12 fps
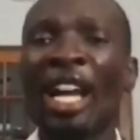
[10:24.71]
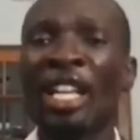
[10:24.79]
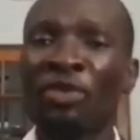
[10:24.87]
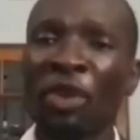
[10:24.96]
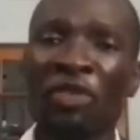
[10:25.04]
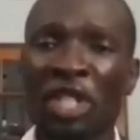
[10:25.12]

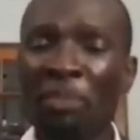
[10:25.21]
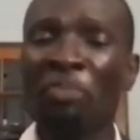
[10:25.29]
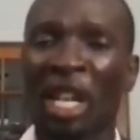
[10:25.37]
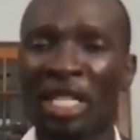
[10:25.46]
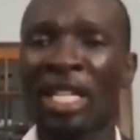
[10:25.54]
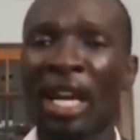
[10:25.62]
at
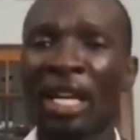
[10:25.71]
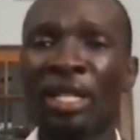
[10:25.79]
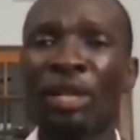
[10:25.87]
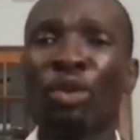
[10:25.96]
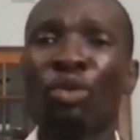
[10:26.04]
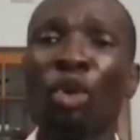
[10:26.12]

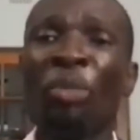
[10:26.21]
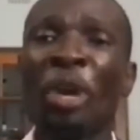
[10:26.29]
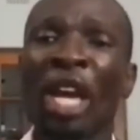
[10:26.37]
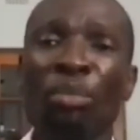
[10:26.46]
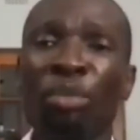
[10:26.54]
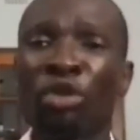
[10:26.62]
15%, we'll
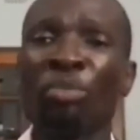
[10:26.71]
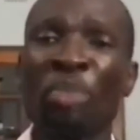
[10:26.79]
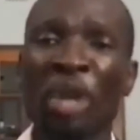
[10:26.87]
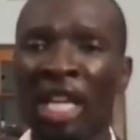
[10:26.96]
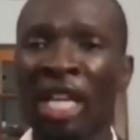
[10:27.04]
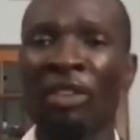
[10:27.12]
be able to
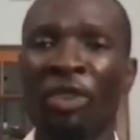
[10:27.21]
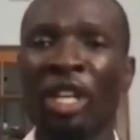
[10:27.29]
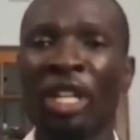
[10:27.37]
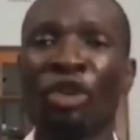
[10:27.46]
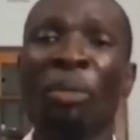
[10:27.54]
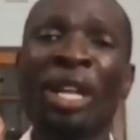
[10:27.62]
break
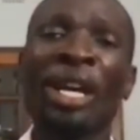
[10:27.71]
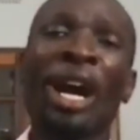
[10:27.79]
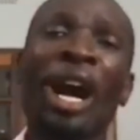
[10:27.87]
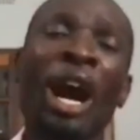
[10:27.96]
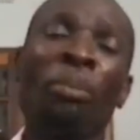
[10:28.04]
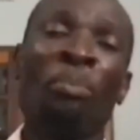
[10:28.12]
even, no matter
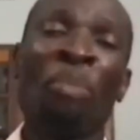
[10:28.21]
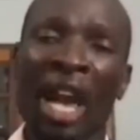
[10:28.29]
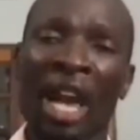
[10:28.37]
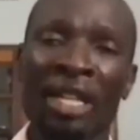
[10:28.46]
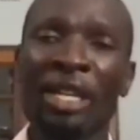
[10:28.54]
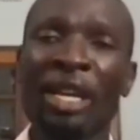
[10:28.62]
how
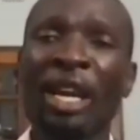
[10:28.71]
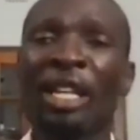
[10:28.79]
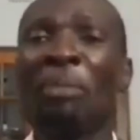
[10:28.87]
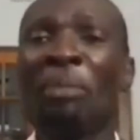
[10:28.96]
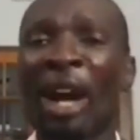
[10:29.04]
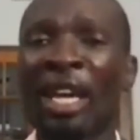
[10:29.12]
bad
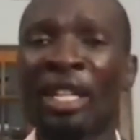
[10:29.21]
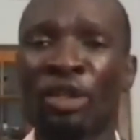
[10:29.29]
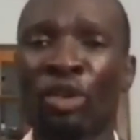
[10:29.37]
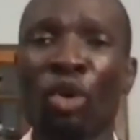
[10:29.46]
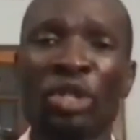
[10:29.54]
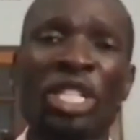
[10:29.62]
the
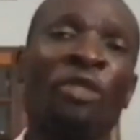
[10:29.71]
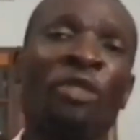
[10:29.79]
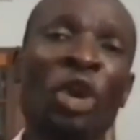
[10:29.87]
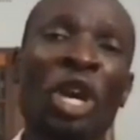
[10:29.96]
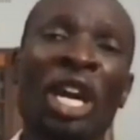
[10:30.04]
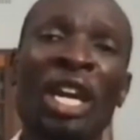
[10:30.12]
market goes.
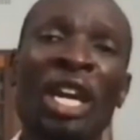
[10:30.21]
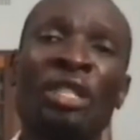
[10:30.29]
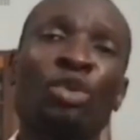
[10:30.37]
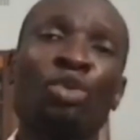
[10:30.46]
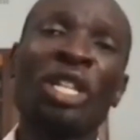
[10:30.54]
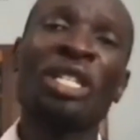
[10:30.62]
If we hit
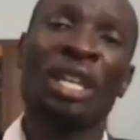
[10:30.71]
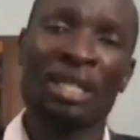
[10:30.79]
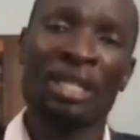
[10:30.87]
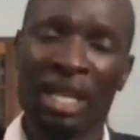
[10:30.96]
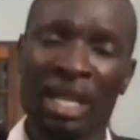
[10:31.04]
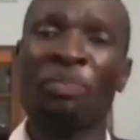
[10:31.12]

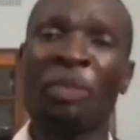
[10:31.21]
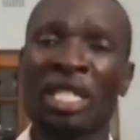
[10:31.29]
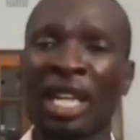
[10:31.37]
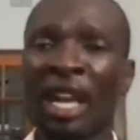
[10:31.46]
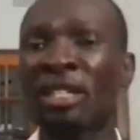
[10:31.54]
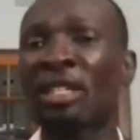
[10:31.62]

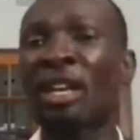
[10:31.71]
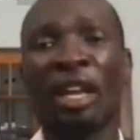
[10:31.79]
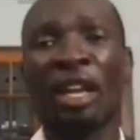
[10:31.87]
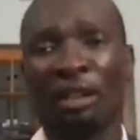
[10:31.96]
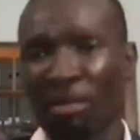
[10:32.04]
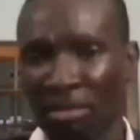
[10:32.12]
26%,
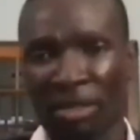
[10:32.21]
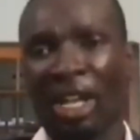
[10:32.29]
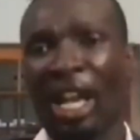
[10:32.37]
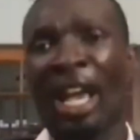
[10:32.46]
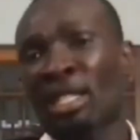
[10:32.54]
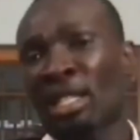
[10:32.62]

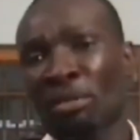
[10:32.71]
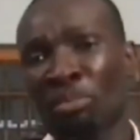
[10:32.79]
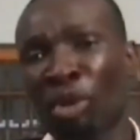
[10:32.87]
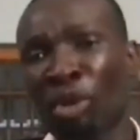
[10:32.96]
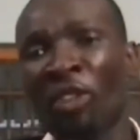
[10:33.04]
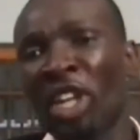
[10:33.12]
as
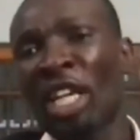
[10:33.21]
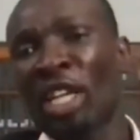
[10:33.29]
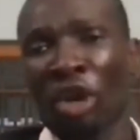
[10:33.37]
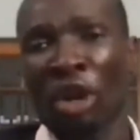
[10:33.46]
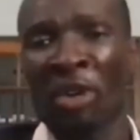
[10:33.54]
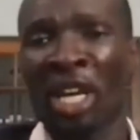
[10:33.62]
proven
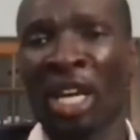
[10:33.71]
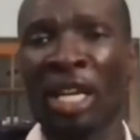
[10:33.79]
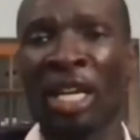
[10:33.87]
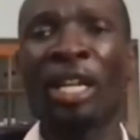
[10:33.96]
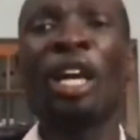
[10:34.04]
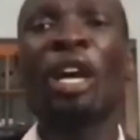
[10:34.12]

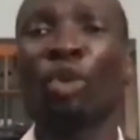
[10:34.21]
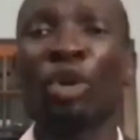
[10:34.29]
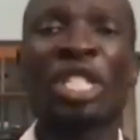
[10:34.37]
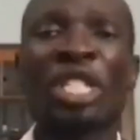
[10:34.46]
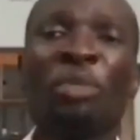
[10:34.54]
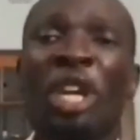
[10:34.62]
historically, we'll
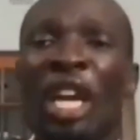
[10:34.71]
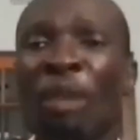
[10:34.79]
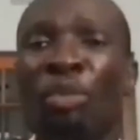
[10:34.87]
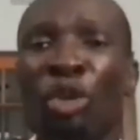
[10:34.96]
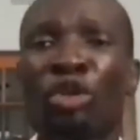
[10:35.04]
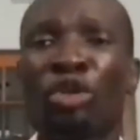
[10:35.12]
still be
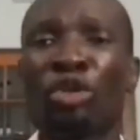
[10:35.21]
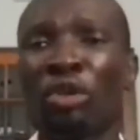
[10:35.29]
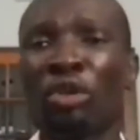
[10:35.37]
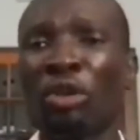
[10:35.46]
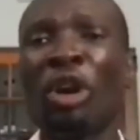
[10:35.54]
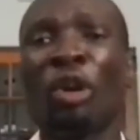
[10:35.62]
able
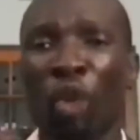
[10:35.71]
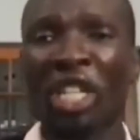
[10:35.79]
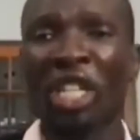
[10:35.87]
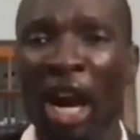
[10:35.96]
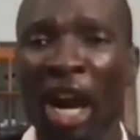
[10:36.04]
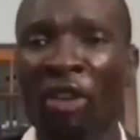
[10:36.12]
to
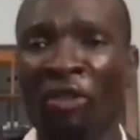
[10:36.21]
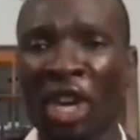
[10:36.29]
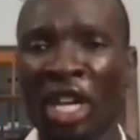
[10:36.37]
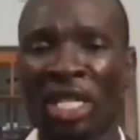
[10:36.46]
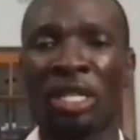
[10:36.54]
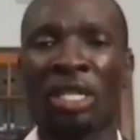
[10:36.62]
wash our
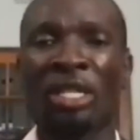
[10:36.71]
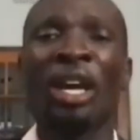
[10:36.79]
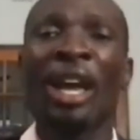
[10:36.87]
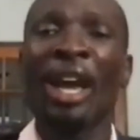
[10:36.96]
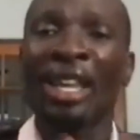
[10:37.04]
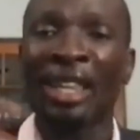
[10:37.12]
faces.
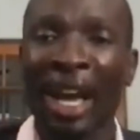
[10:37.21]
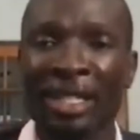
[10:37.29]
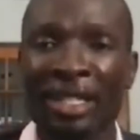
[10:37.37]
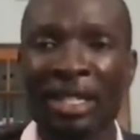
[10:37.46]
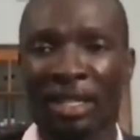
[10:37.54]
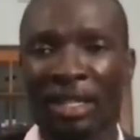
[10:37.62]
And
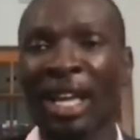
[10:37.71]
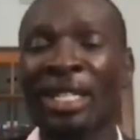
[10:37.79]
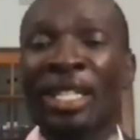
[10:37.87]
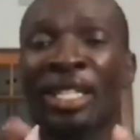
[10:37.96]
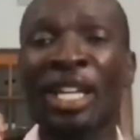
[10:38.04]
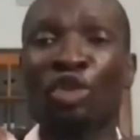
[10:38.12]
that is, that
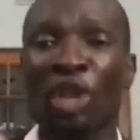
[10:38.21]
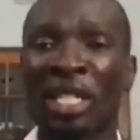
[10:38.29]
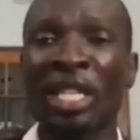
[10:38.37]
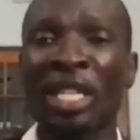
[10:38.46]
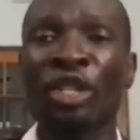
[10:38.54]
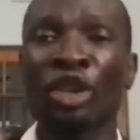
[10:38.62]
is the
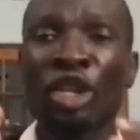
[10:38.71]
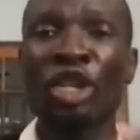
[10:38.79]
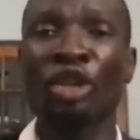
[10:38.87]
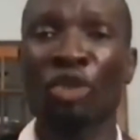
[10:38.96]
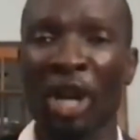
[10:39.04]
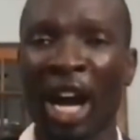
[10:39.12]
strategy you
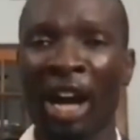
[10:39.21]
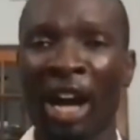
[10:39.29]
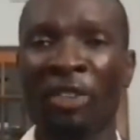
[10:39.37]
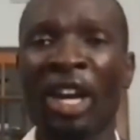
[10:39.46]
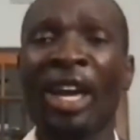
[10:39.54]
need to have.